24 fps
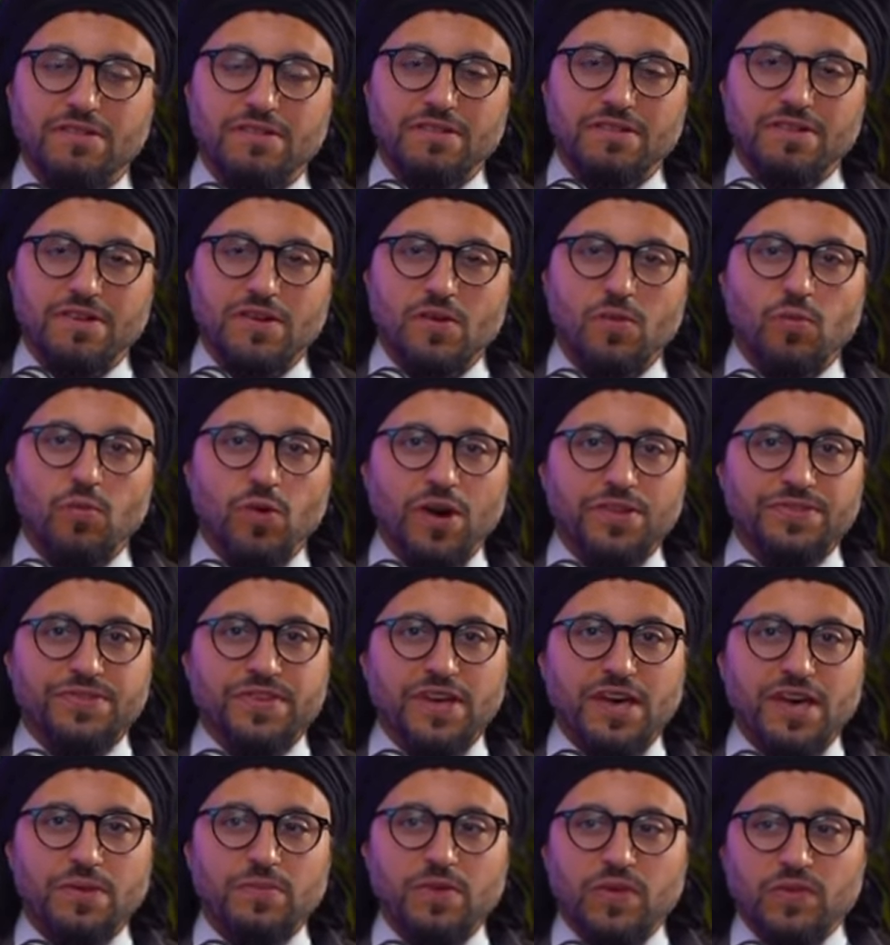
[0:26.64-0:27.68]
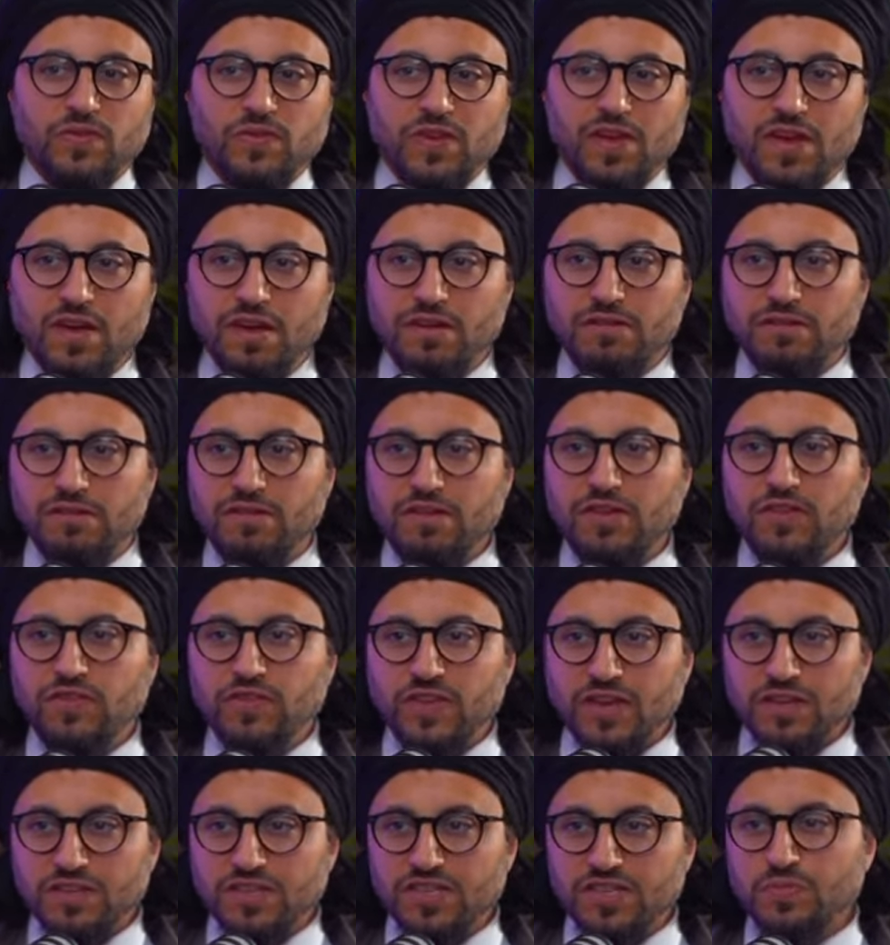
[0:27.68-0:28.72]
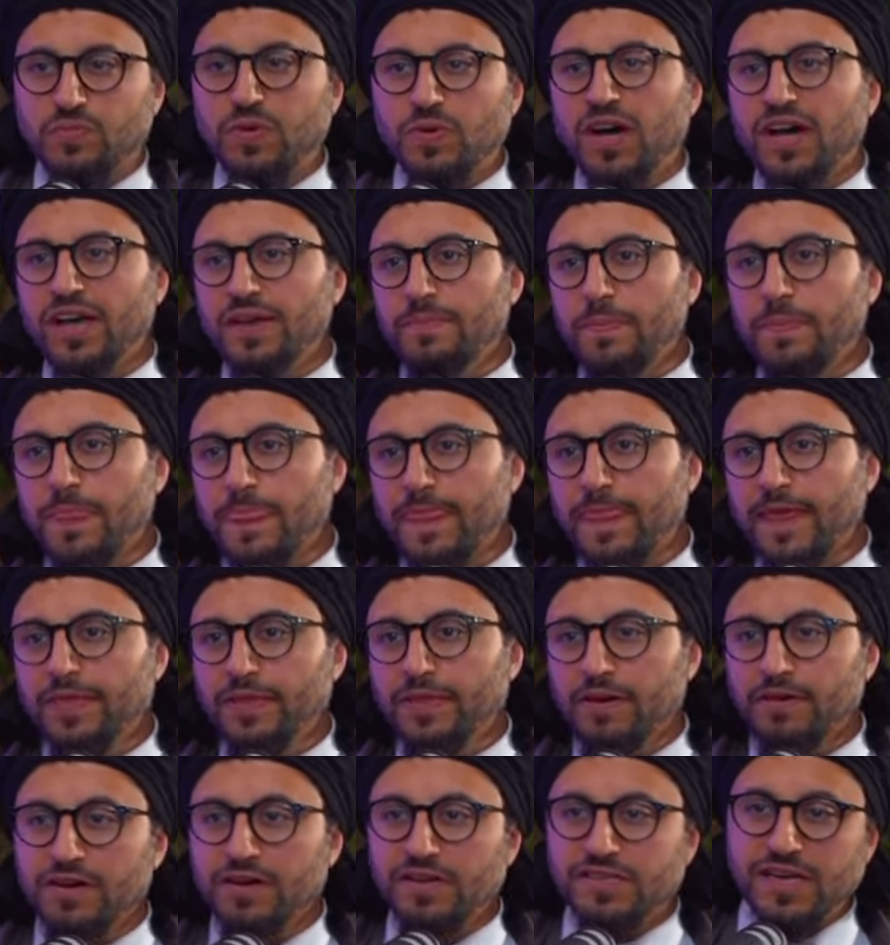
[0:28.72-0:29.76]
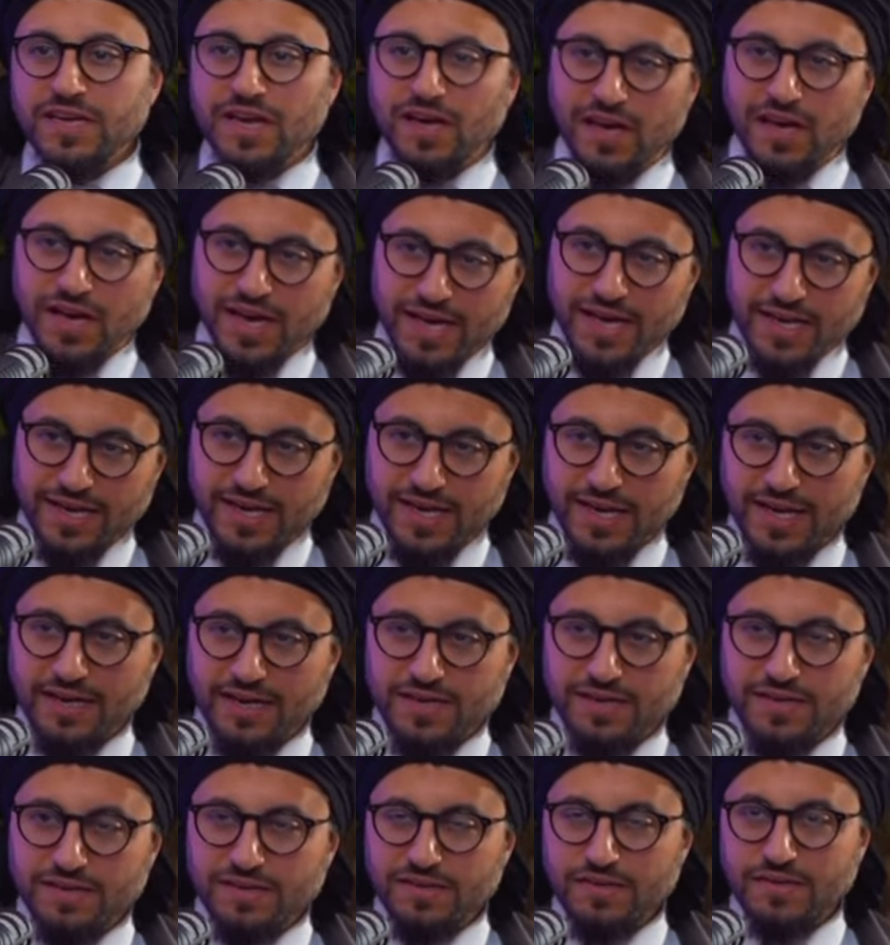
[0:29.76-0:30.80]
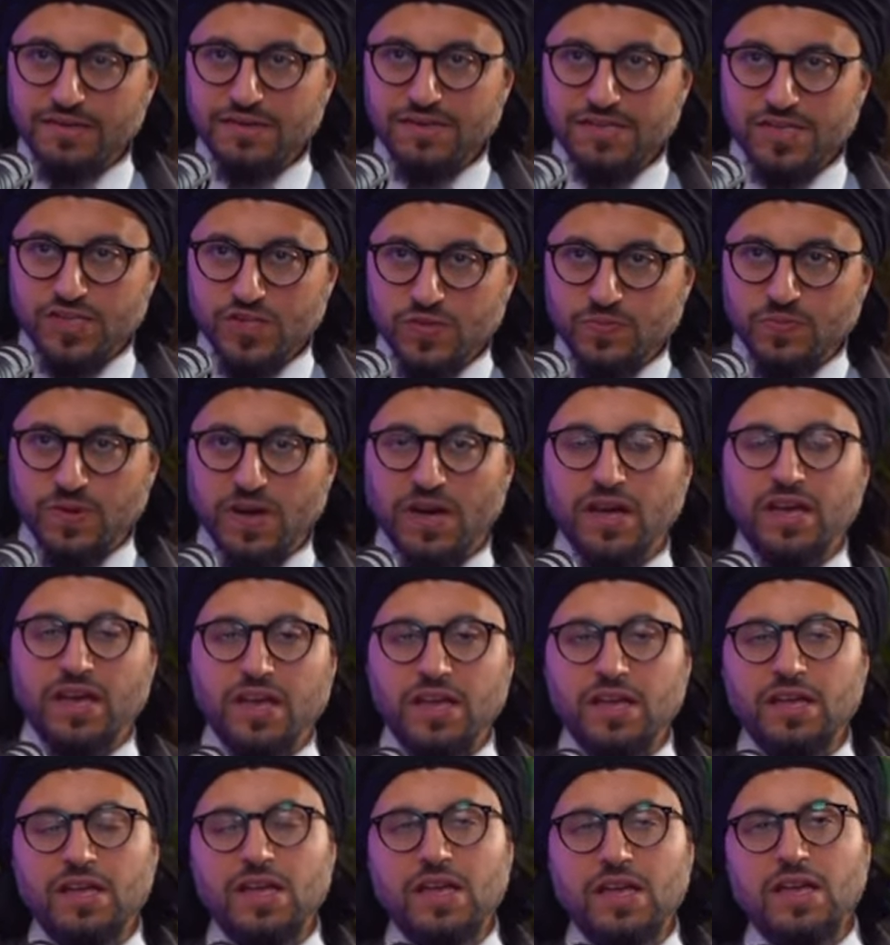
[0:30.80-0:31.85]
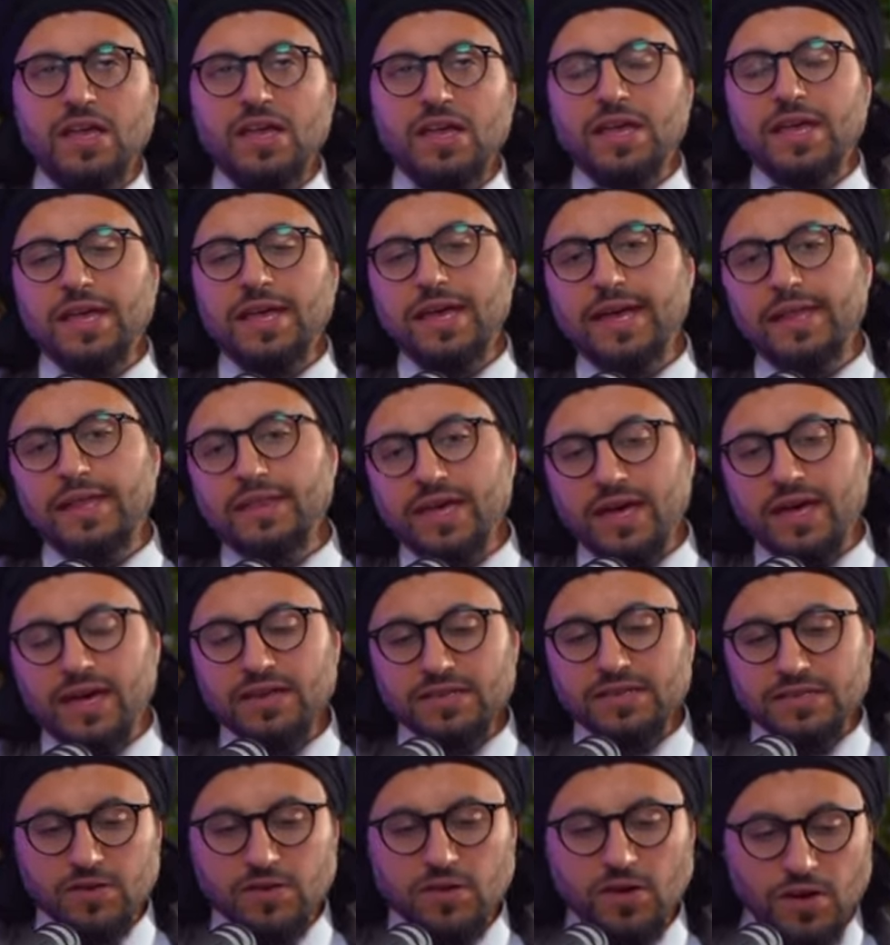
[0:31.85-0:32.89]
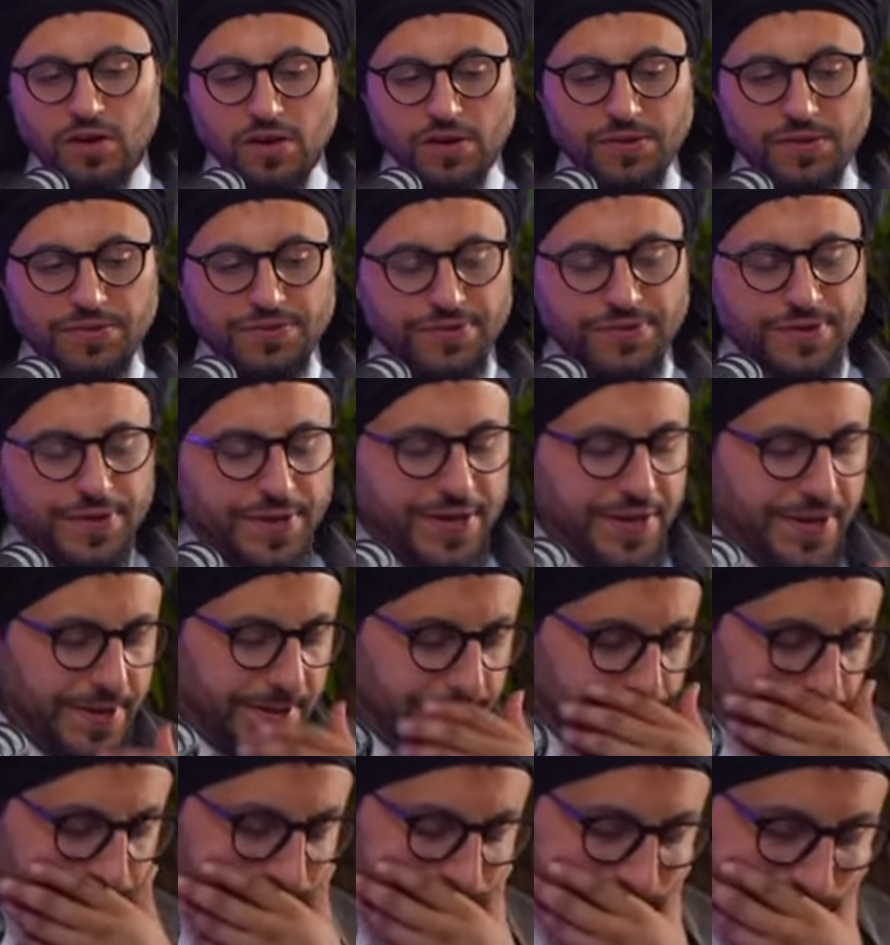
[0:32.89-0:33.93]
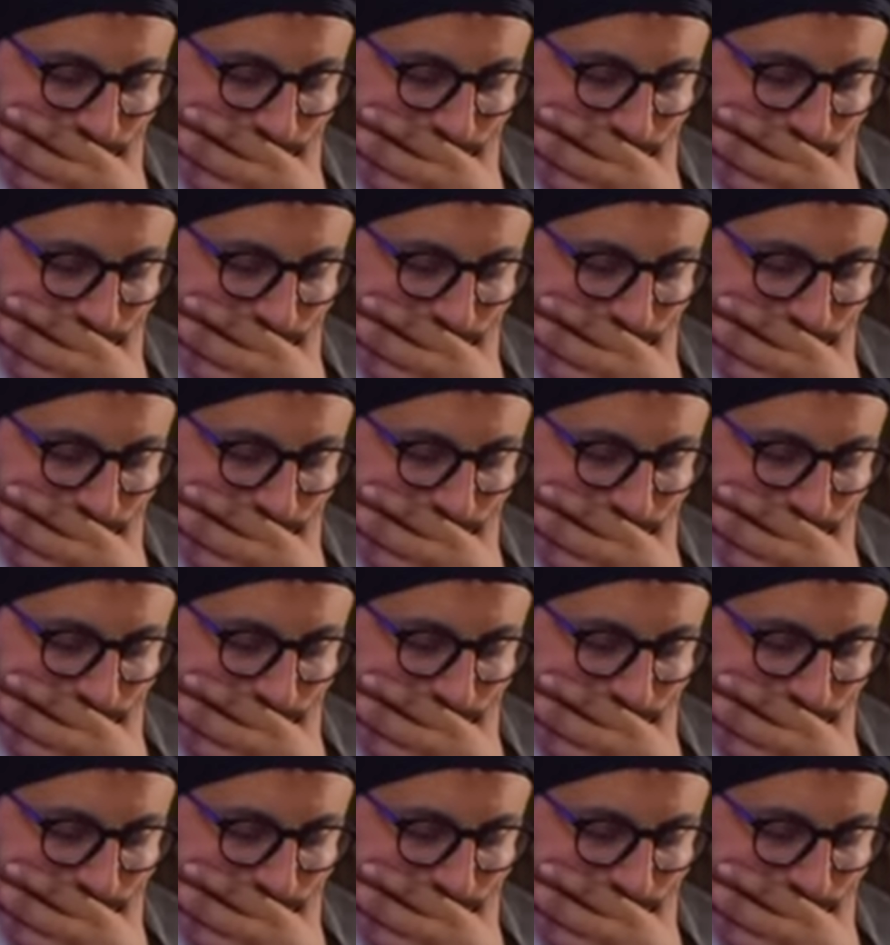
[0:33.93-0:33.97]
One time he sent a spy, and there is a halal spying, and that is called, SubhanAllah,